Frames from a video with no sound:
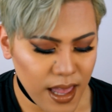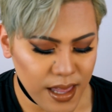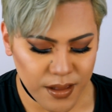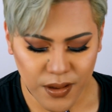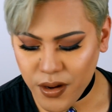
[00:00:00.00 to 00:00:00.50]

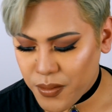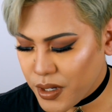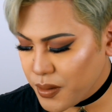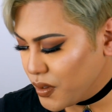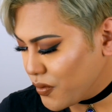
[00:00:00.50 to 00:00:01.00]
Alright, we're
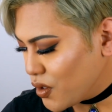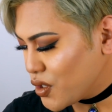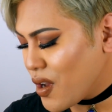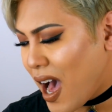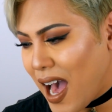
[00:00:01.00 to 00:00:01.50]
gonna move on
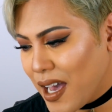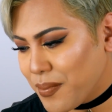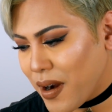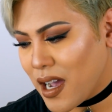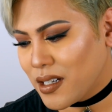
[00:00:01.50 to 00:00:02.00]
to
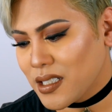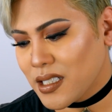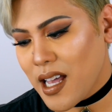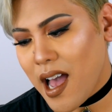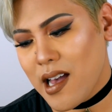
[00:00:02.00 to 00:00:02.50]

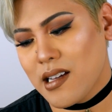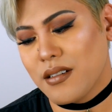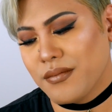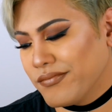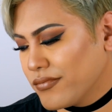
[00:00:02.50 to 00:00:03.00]
eyebrows.
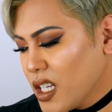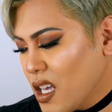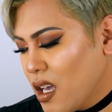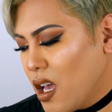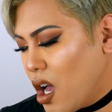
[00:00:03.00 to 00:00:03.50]

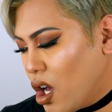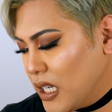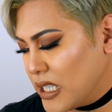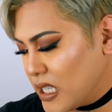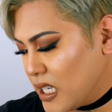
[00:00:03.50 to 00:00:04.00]

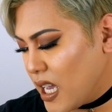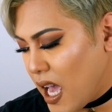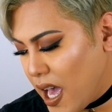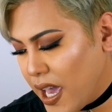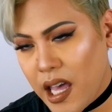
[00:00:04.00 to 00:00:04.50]
Honestly,
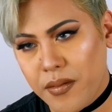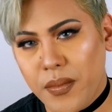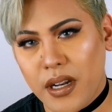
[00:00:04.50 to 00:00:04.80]
I am a